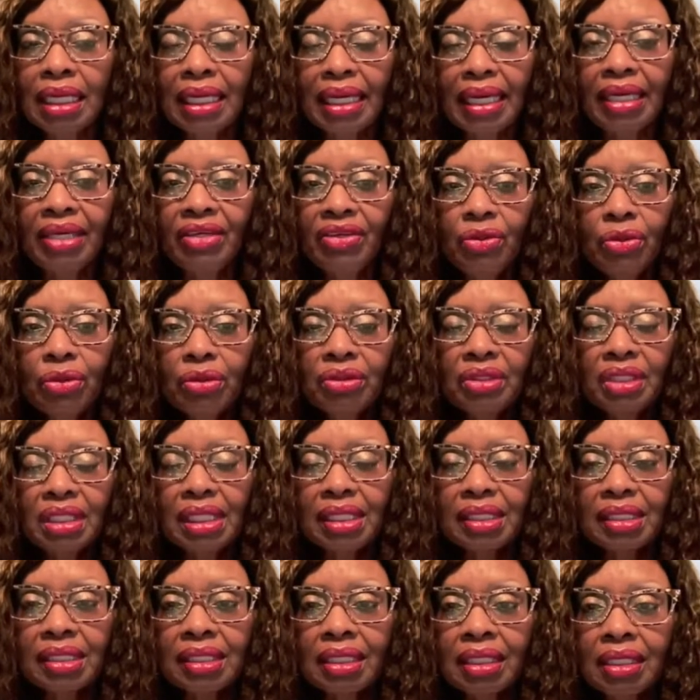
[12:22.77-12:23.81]
And you're
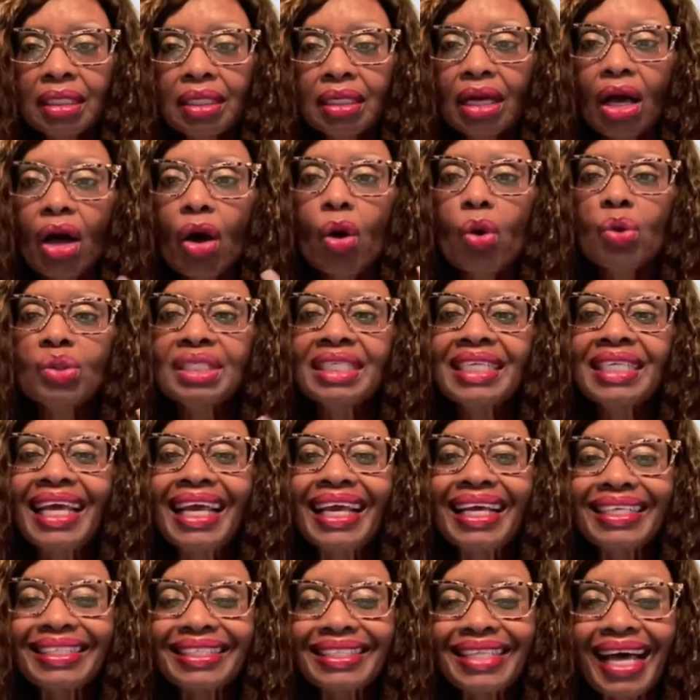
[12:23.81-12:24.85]
just causing
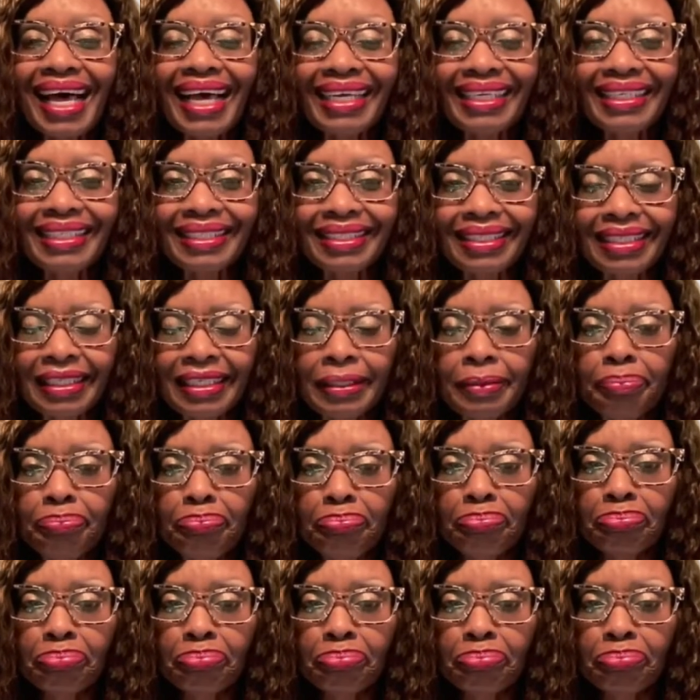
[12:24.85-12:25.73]
anxiety.